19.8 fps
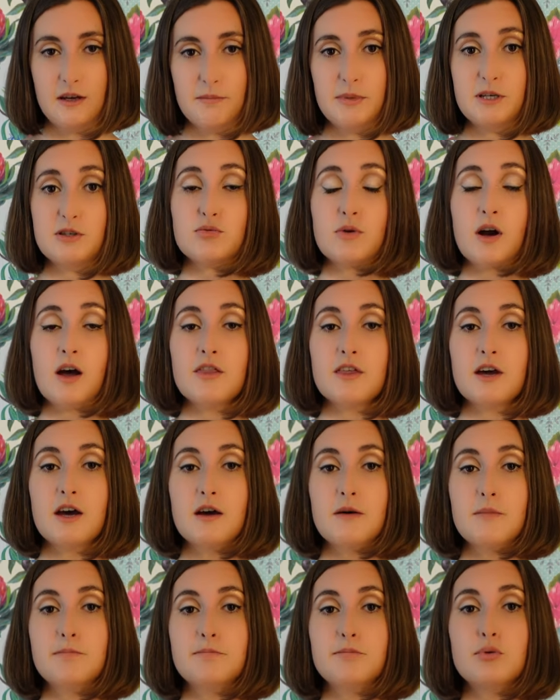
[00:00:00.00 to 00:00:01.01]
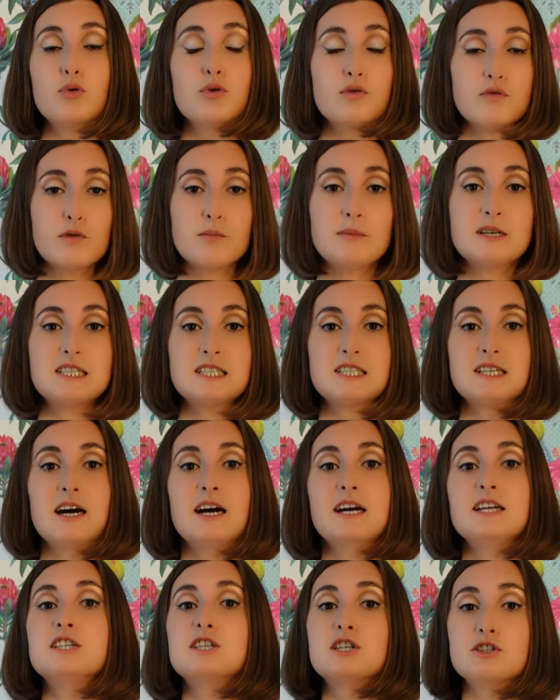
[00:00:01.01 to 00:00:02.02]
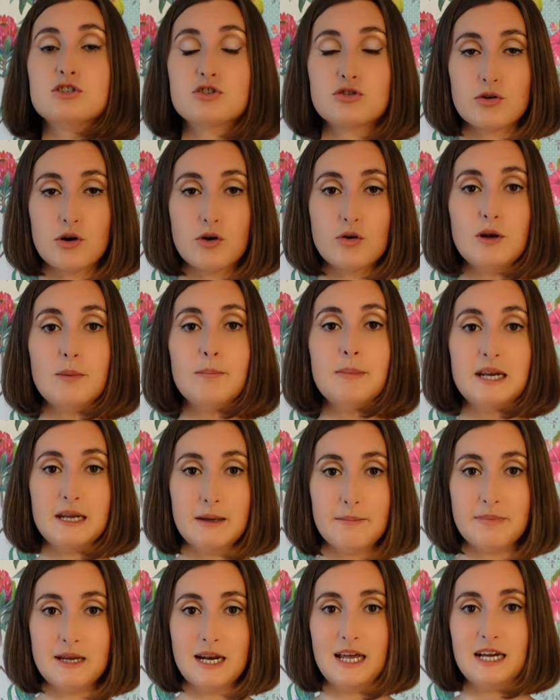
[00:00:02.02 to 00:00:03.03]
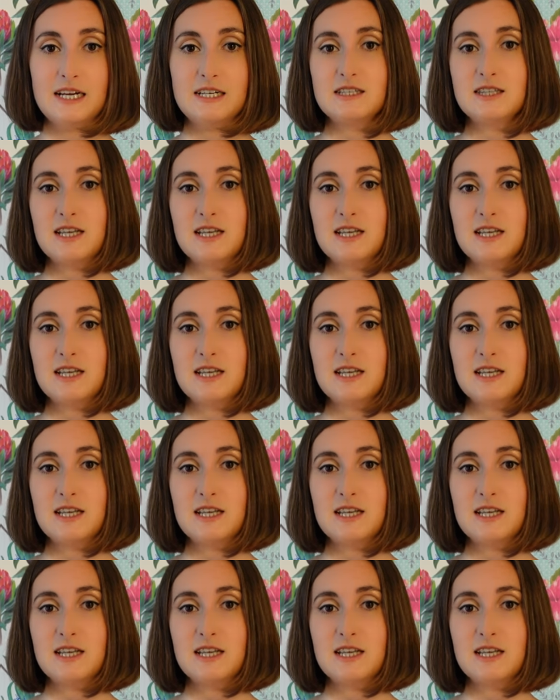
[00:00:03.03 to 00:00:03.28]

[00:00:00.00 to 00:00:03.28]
but rather born from a desire to control and manipulate